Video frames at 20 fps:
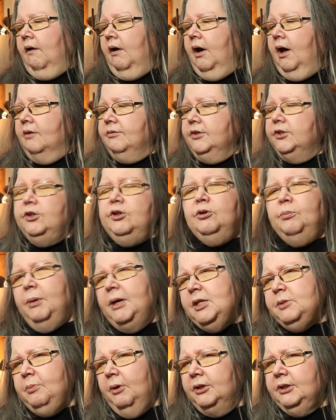of a new
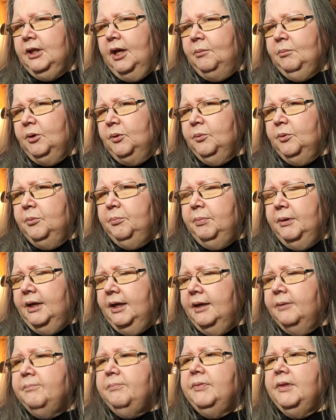baseball diamond would
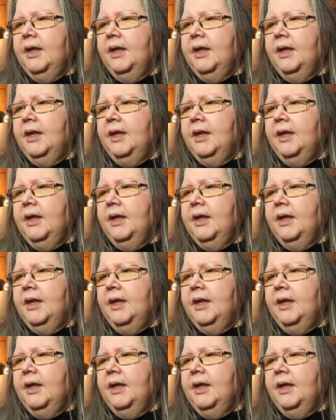be.